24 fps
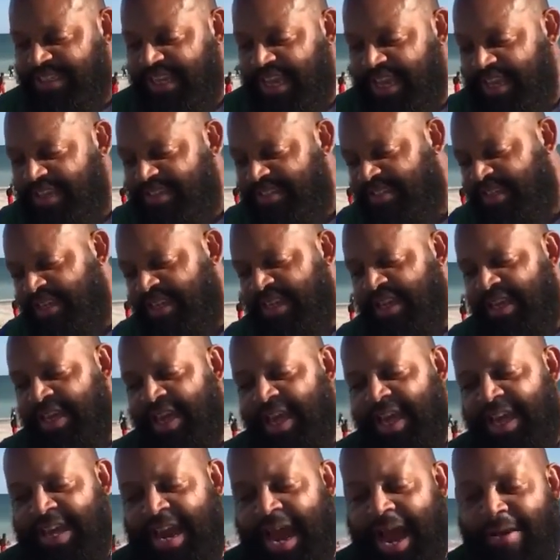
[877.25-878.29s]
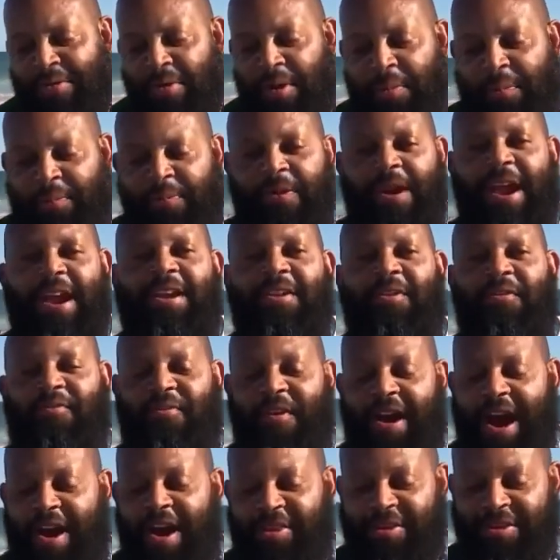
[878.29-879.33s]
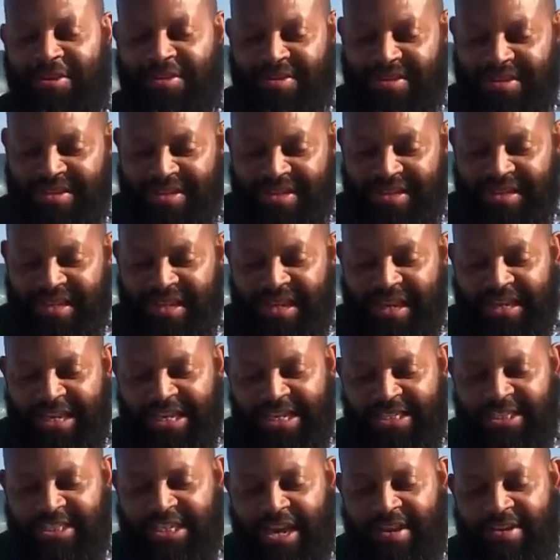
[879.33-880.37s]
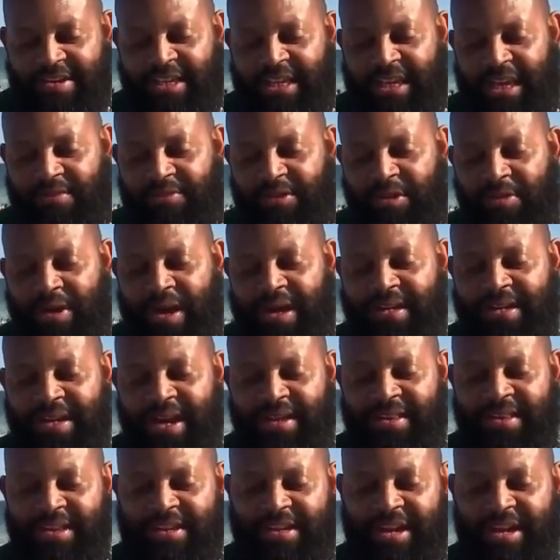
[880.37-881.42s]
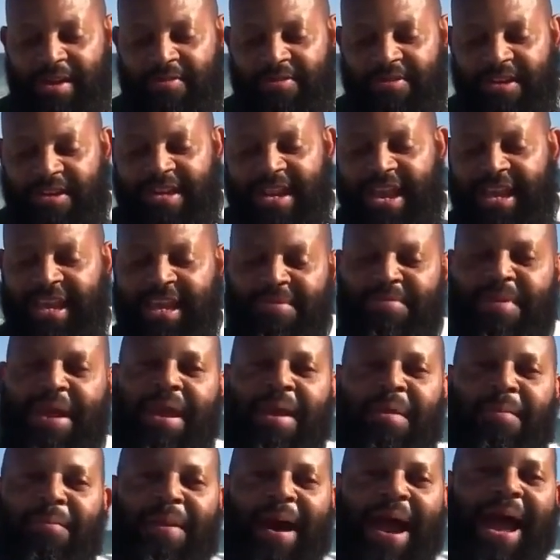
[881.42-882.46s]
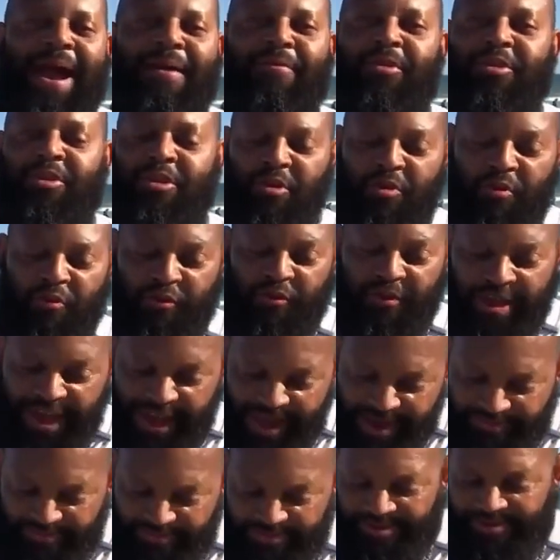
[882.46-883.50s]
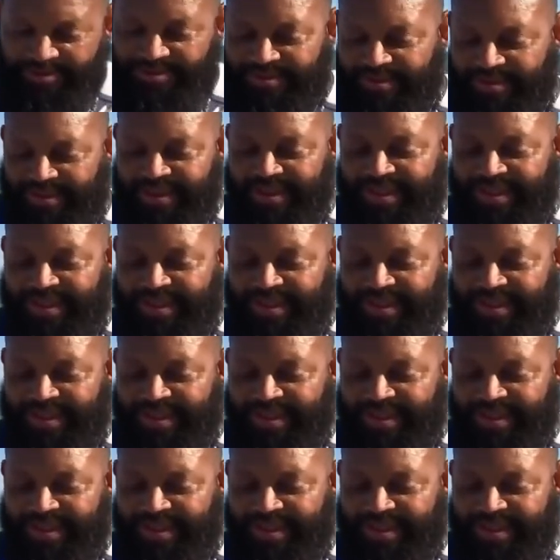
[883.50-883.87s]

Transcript: It says, And I will pray the Father, and he shall give you another comforter that he may abide with you forever.